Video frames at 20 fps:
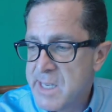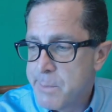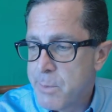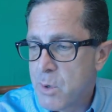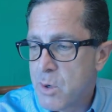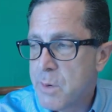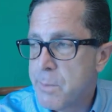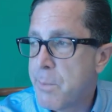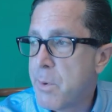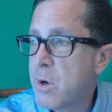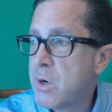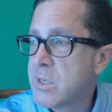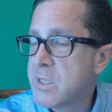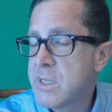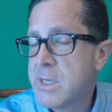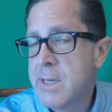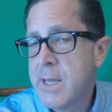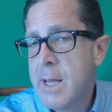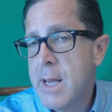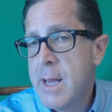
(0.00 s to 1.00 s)
Typical
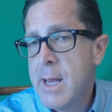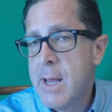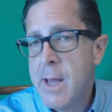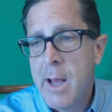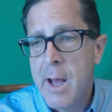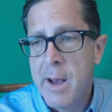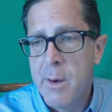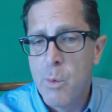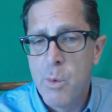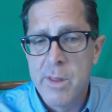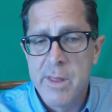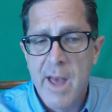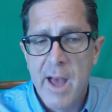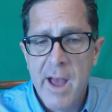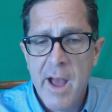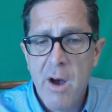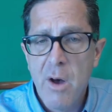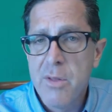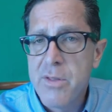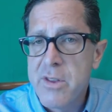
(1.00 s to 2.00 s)
person with a
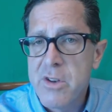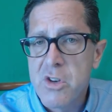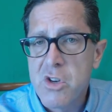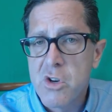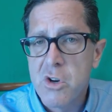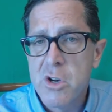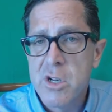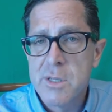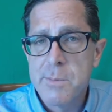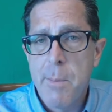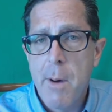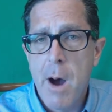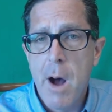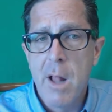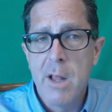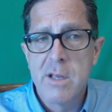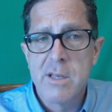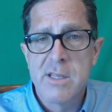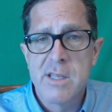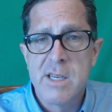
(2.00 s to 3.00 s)
health insurance
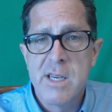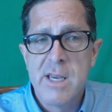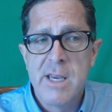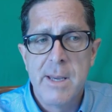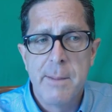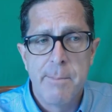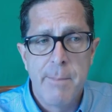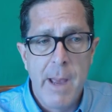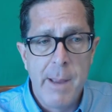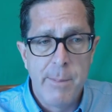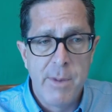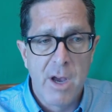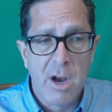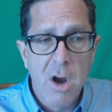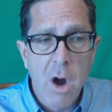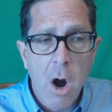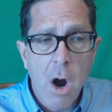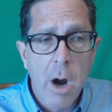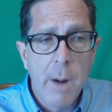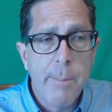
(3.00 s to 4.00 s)
policy, maybe a
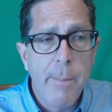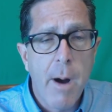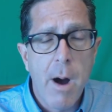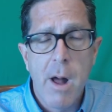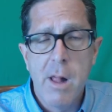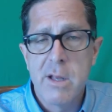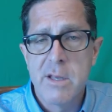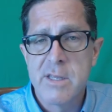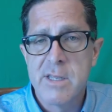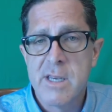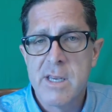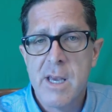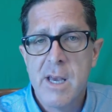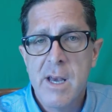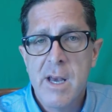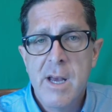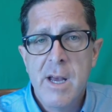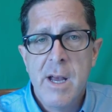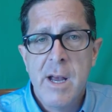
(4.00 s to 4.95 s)
car policy,